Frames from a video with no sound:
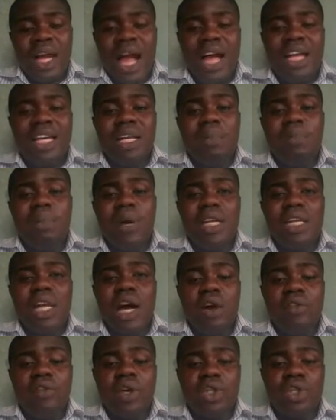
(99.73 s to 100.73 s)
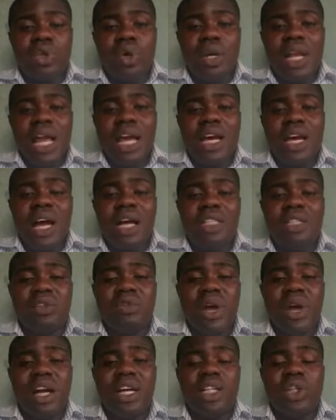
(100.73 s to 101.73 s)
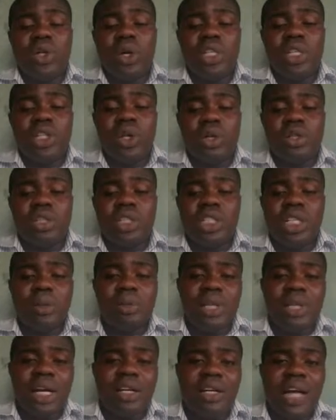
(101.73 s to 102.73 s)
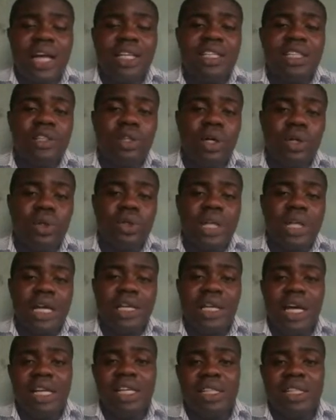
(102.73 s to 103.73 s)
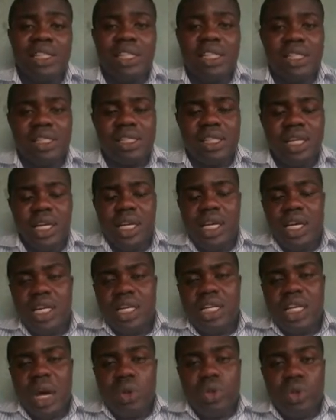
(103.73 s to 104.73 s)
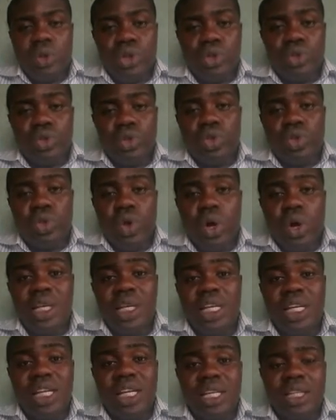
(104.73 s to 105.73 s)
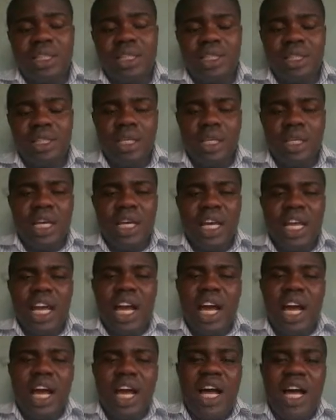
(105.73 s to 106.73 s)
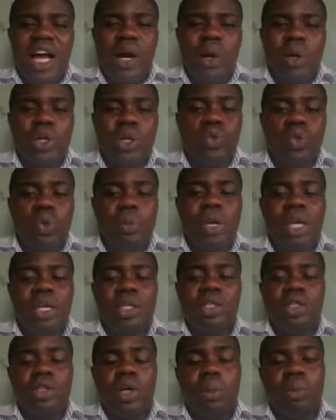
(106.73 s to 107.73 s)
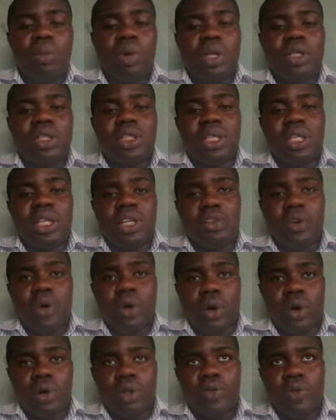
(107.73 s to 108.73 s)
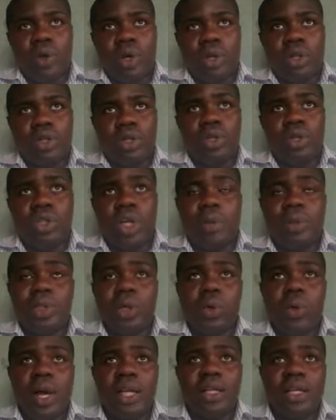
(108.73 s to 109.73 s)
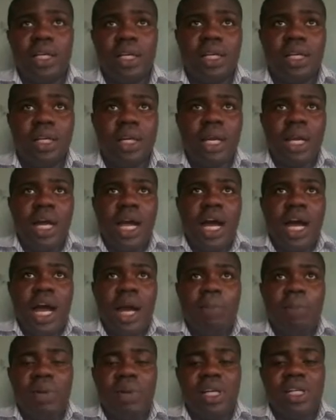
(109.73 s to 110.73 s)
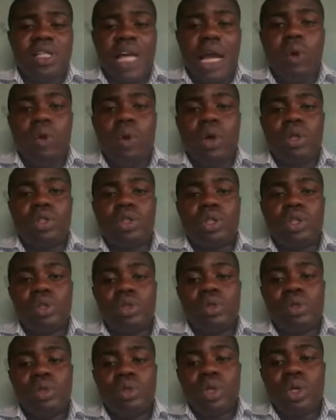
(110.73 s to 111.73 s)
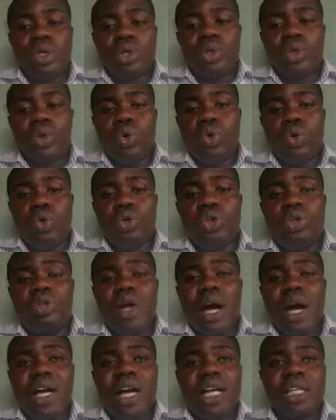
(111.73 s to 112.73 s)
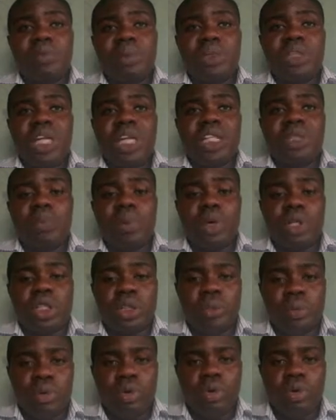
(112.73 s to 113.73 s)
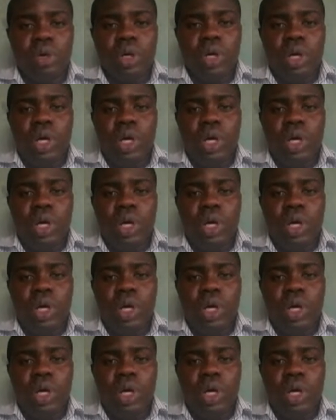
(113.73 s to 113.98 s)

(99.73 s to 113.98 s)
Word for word: and the breakdown of your score, like as if we are returning your script and writing all those analyses that we used to do on it, uh, it will be somewhat difficult for us. So subsequently, at least I want you to try as much as possible.